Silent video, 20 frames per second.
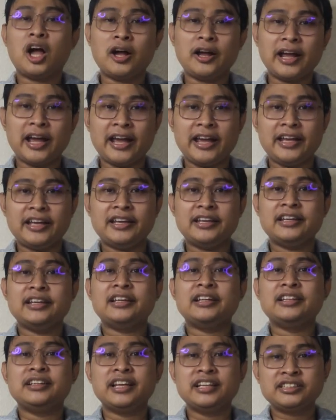okay
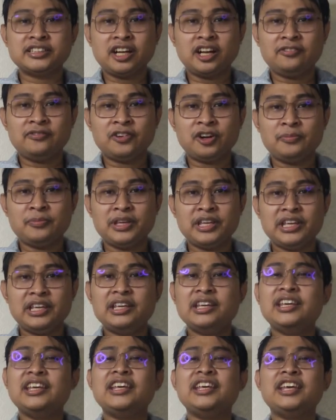that's all from
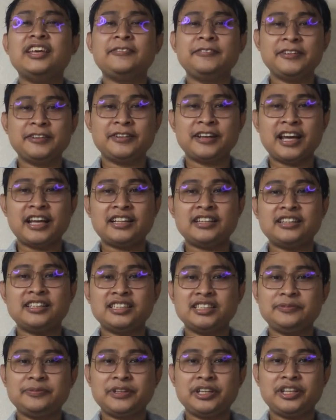me if you like
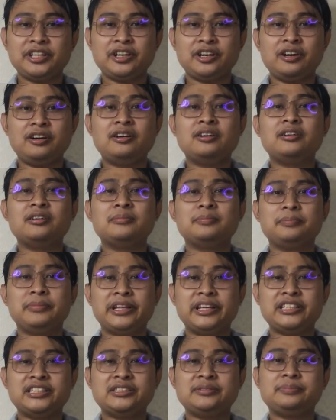this video,
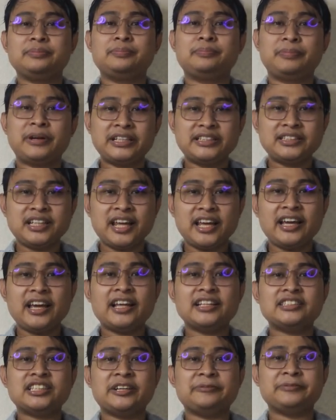please press
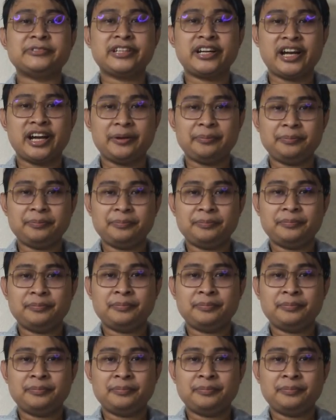like and subscribe.